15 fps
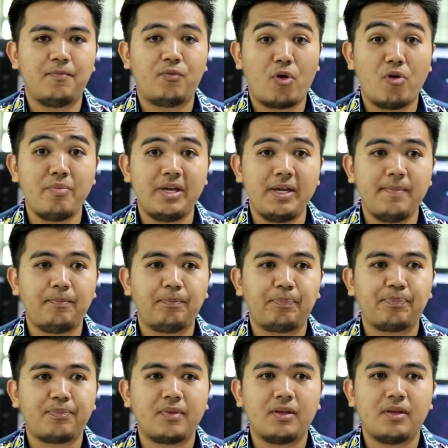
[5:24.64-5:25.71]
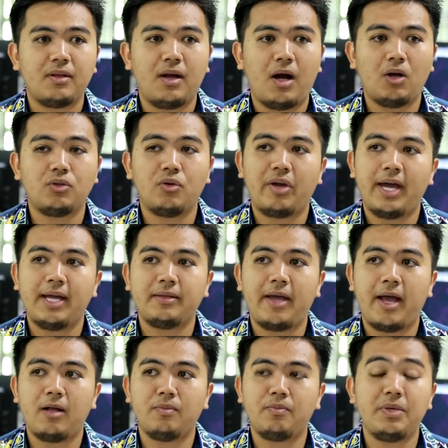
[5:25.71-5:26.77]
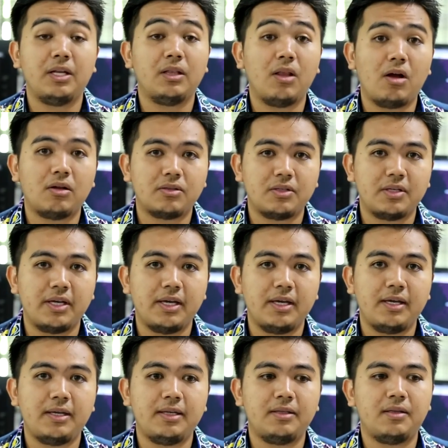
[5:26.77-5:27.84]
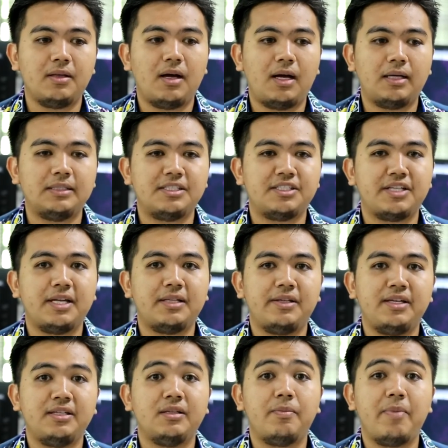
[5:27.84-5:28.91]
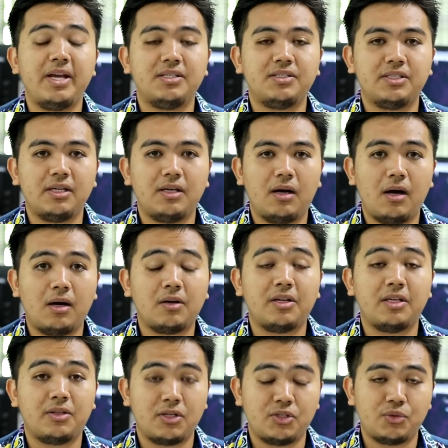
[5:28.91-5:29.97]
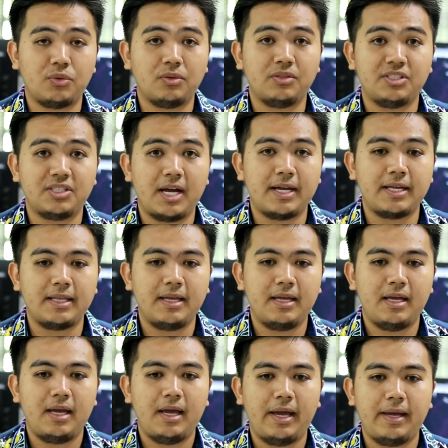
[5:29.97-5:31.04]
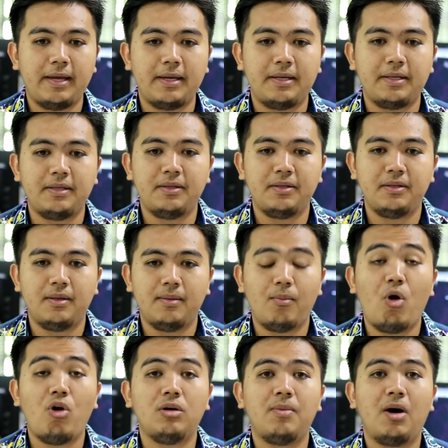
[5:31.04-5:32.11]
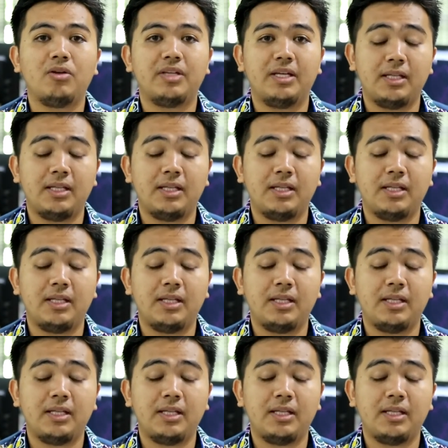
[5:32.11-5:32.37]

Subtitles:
For me, AutoCAD helped me a lot in understanding the basic architectural design and more about